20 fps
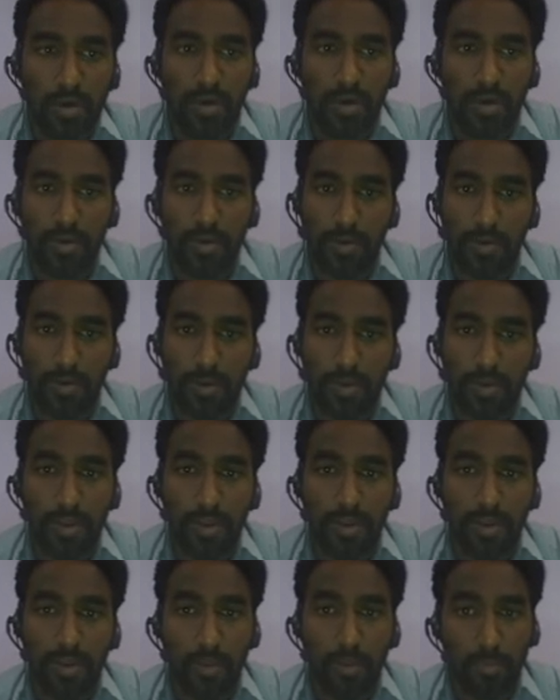Determine
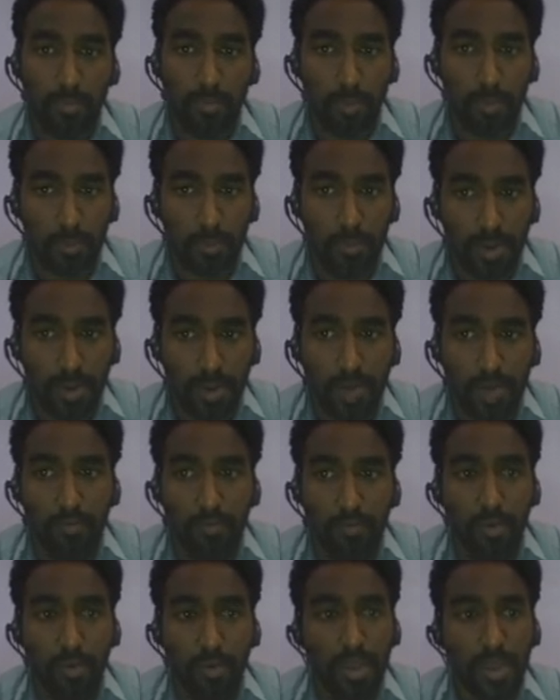the appropriate
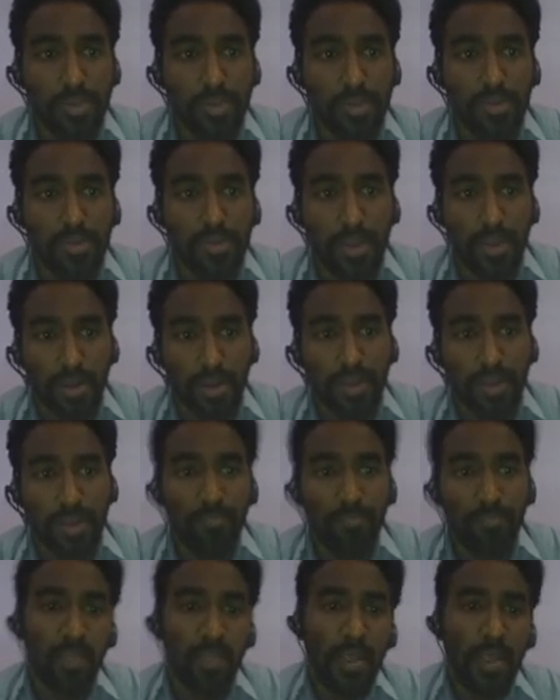forecast technique.
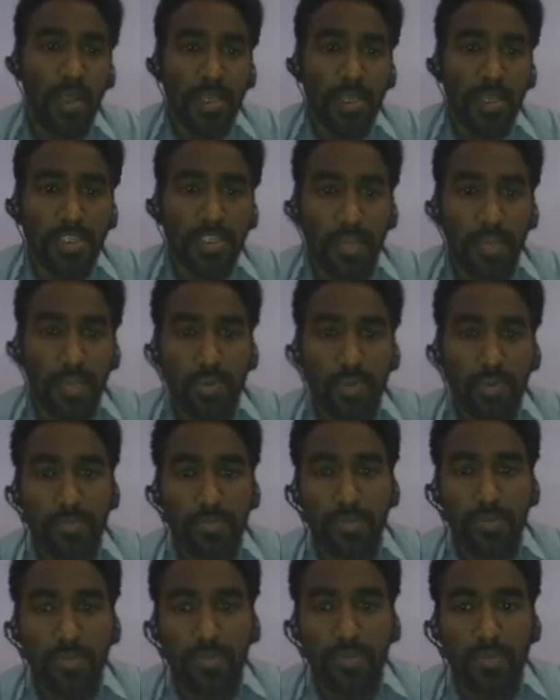Establish
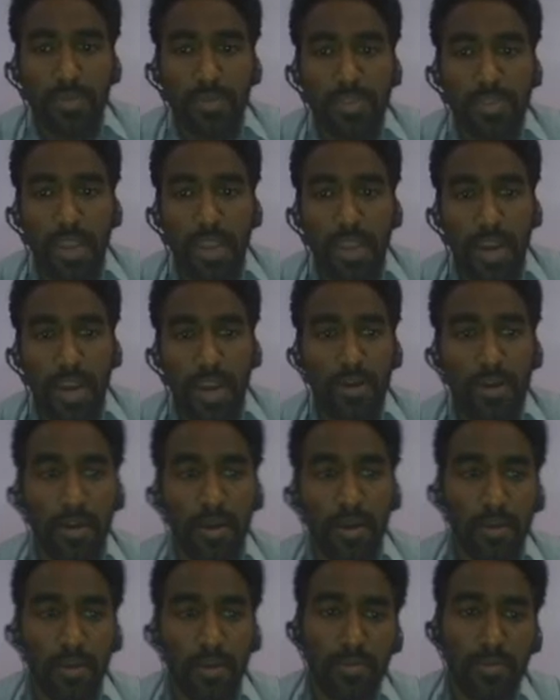performance and
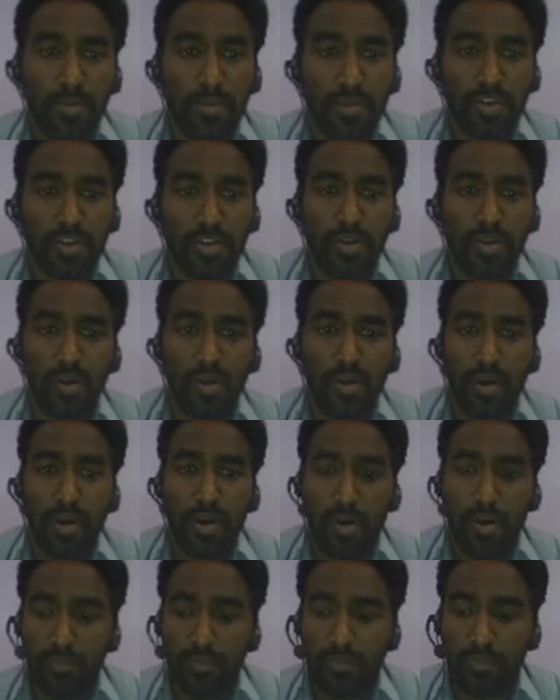error measure
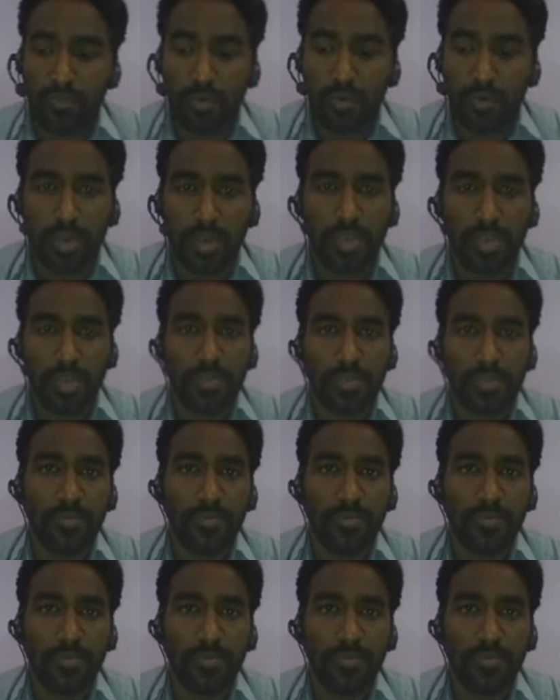of the forecast.